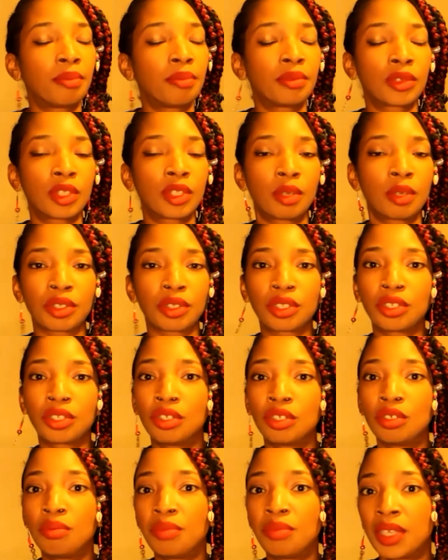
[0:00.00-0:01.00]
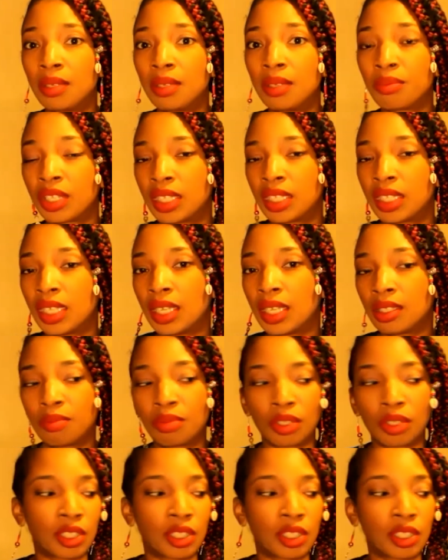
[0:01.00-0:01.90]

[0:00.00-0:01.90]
Number 2, being predictable,